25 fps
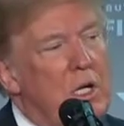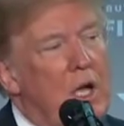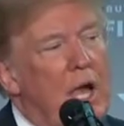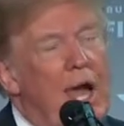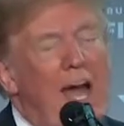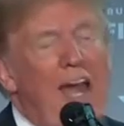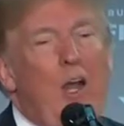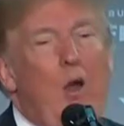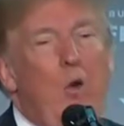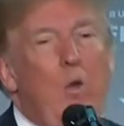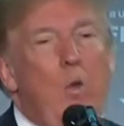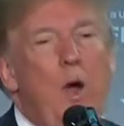
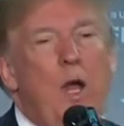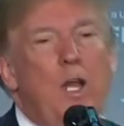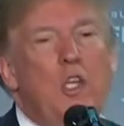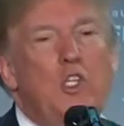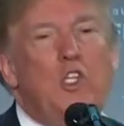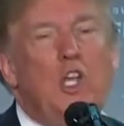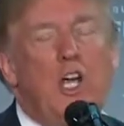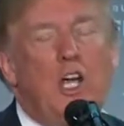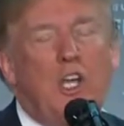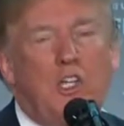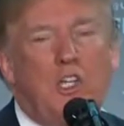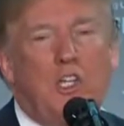I don't want
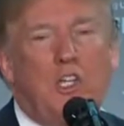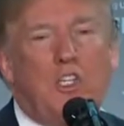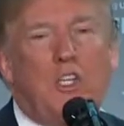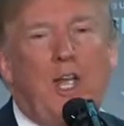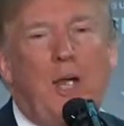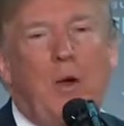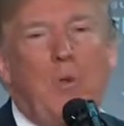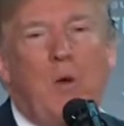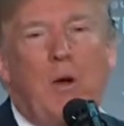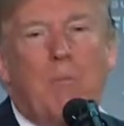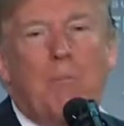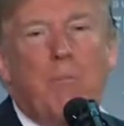judges.
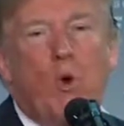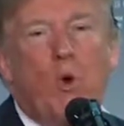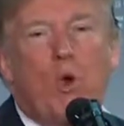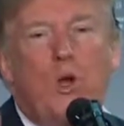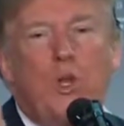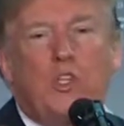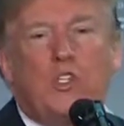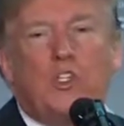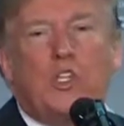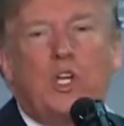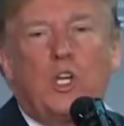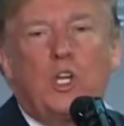I want
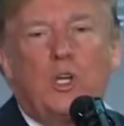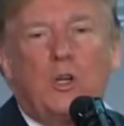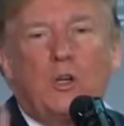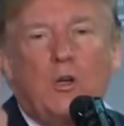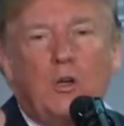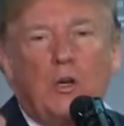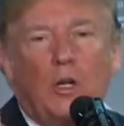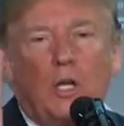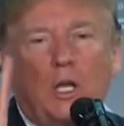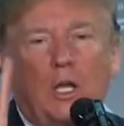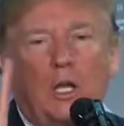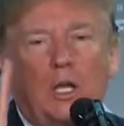border
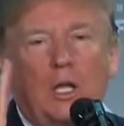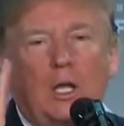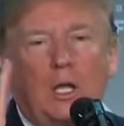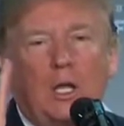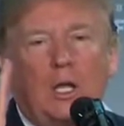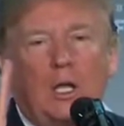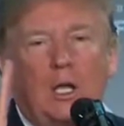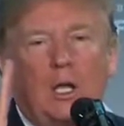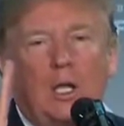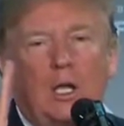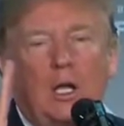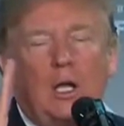security.
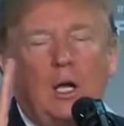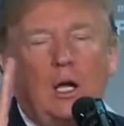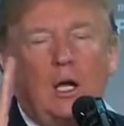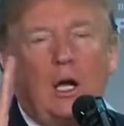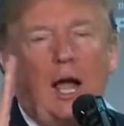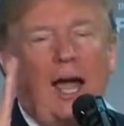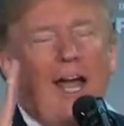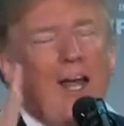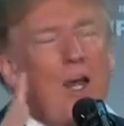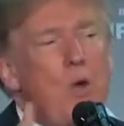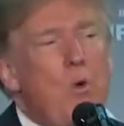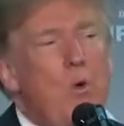
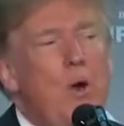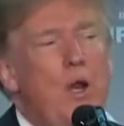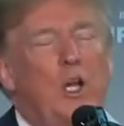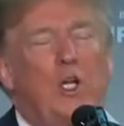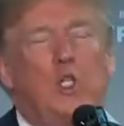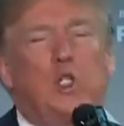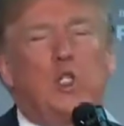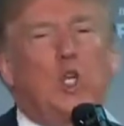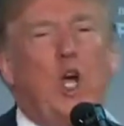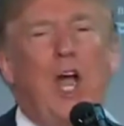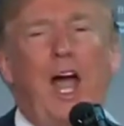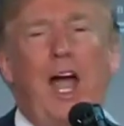I don't want to
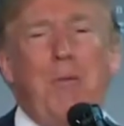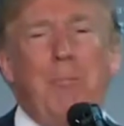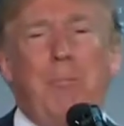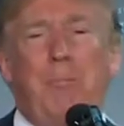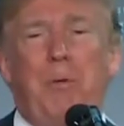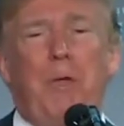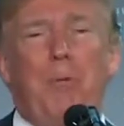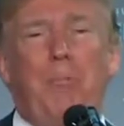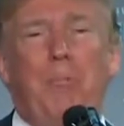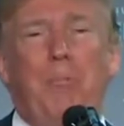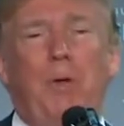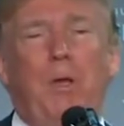try
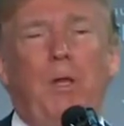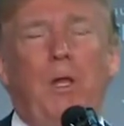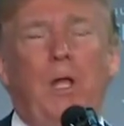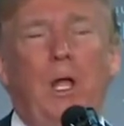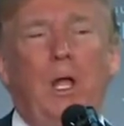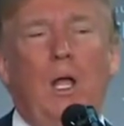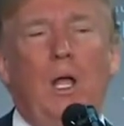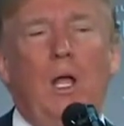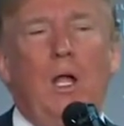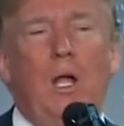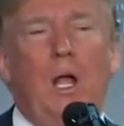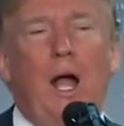people.
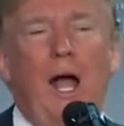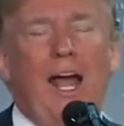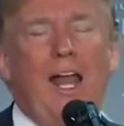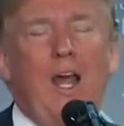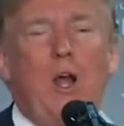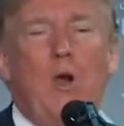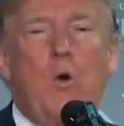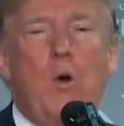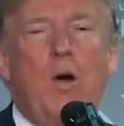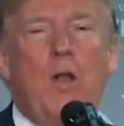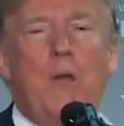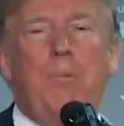I
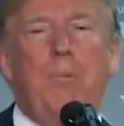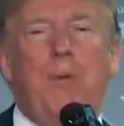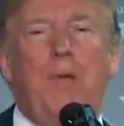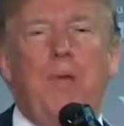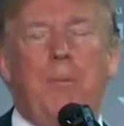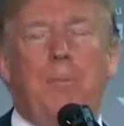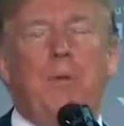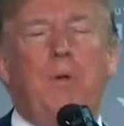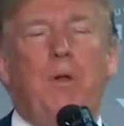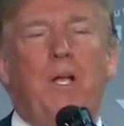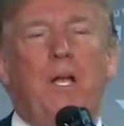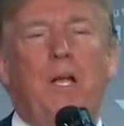don't want
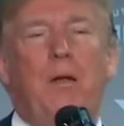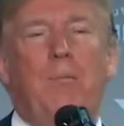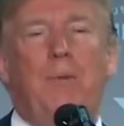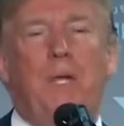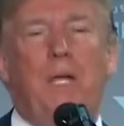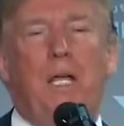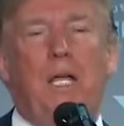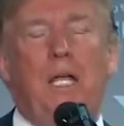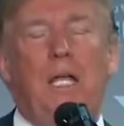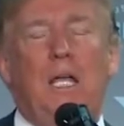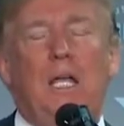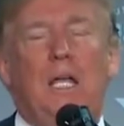people
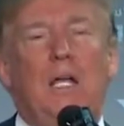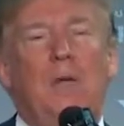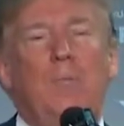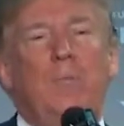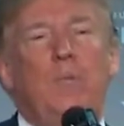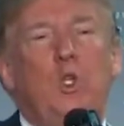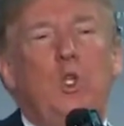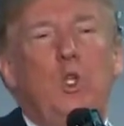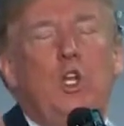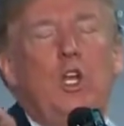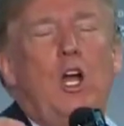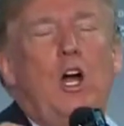coming in.
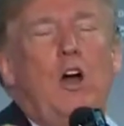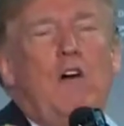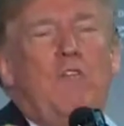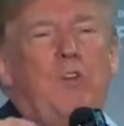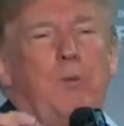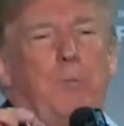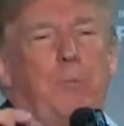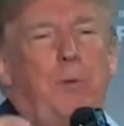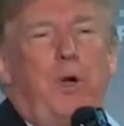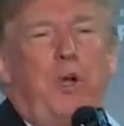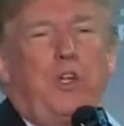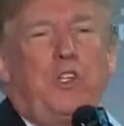Do you know, if a
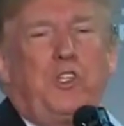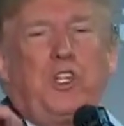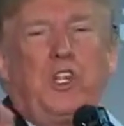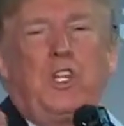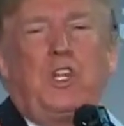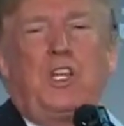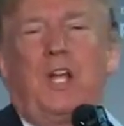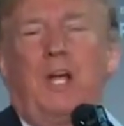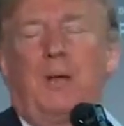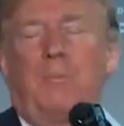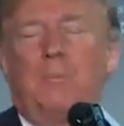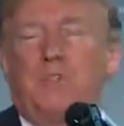
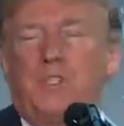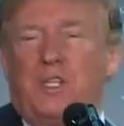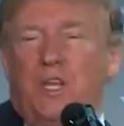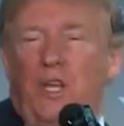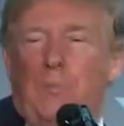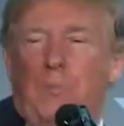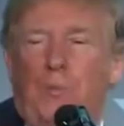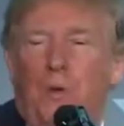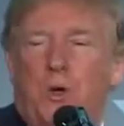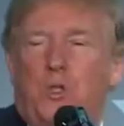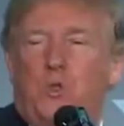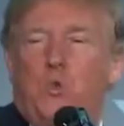person comes in
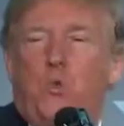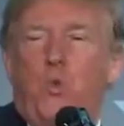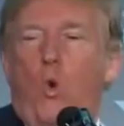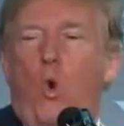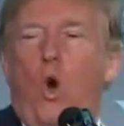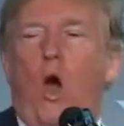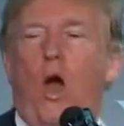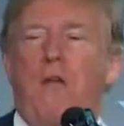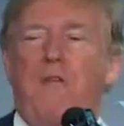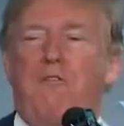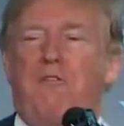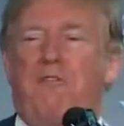and puts
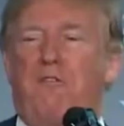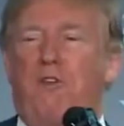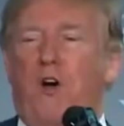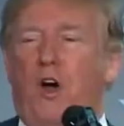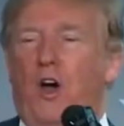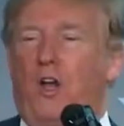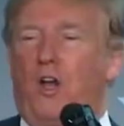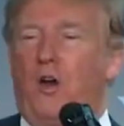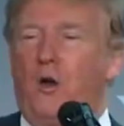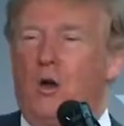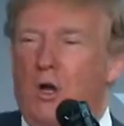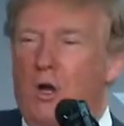one
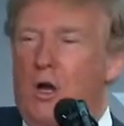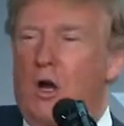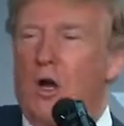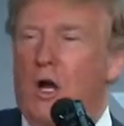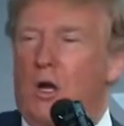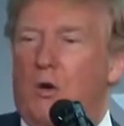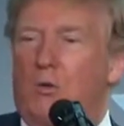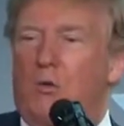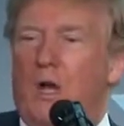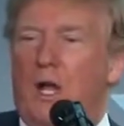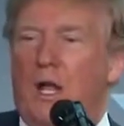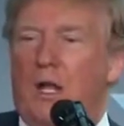foot on our
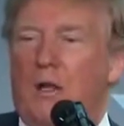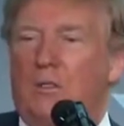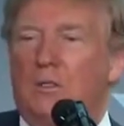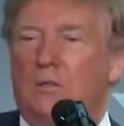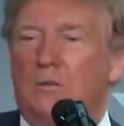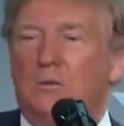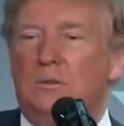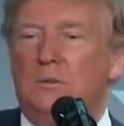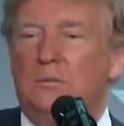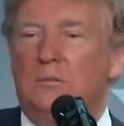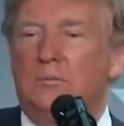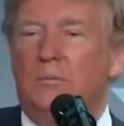ground,
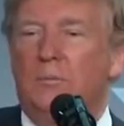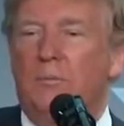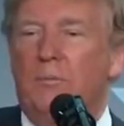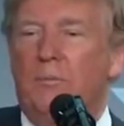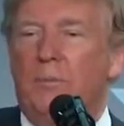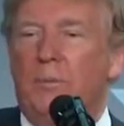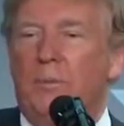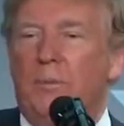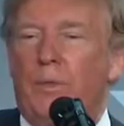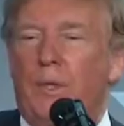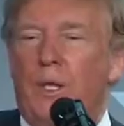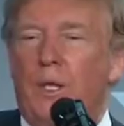
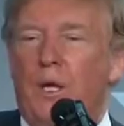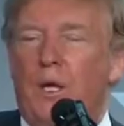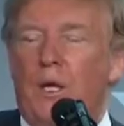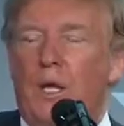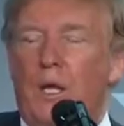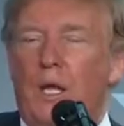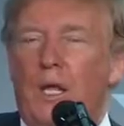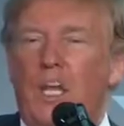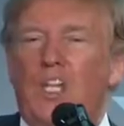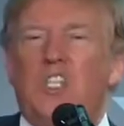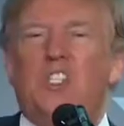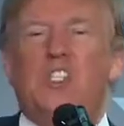
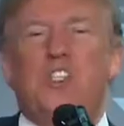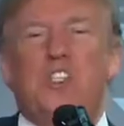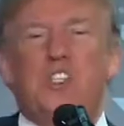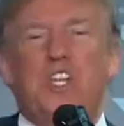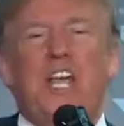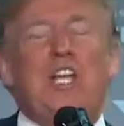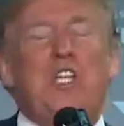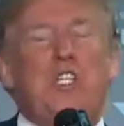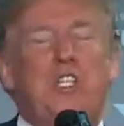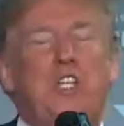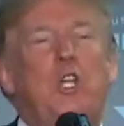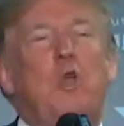it's
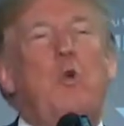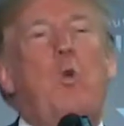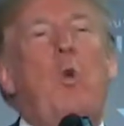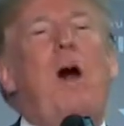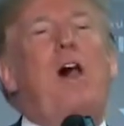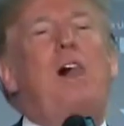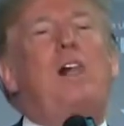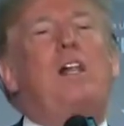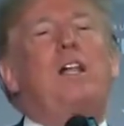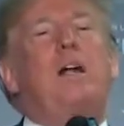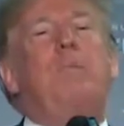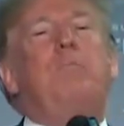essentially,
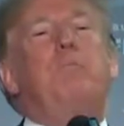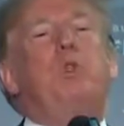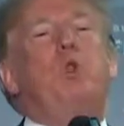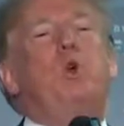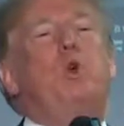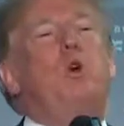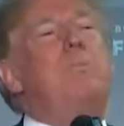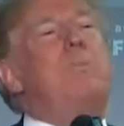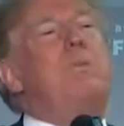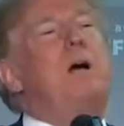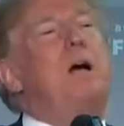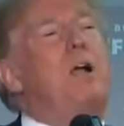welcome
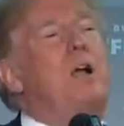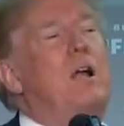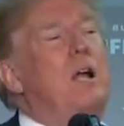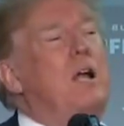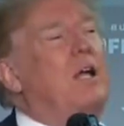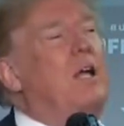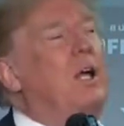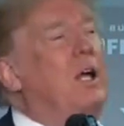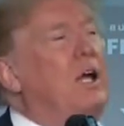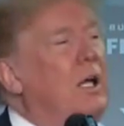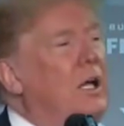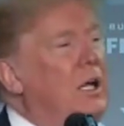to
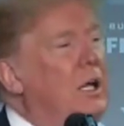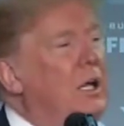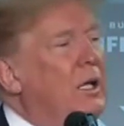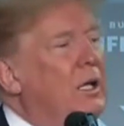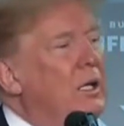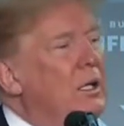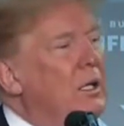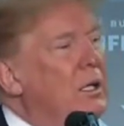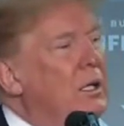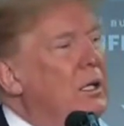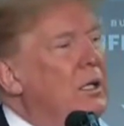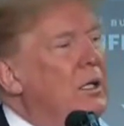America,
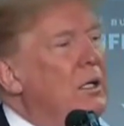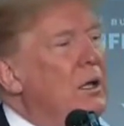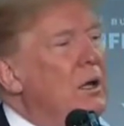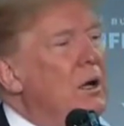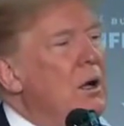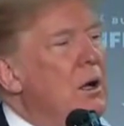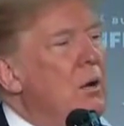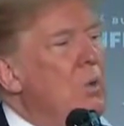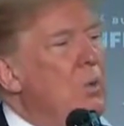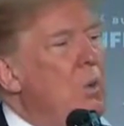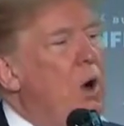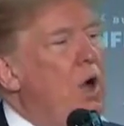
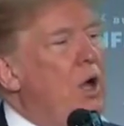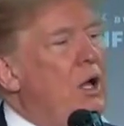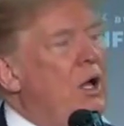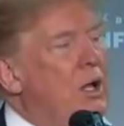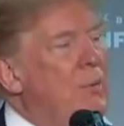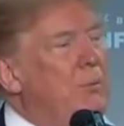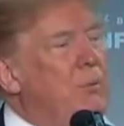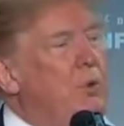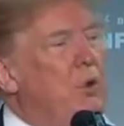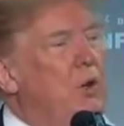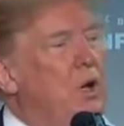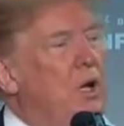
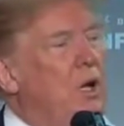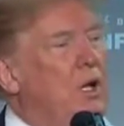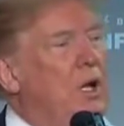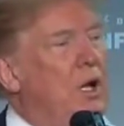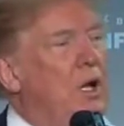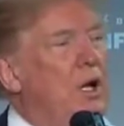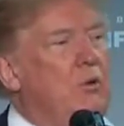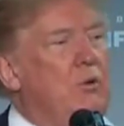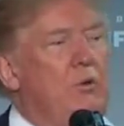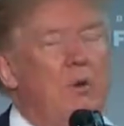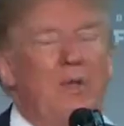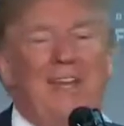welcome to our
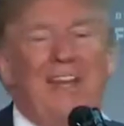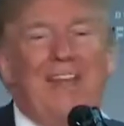country.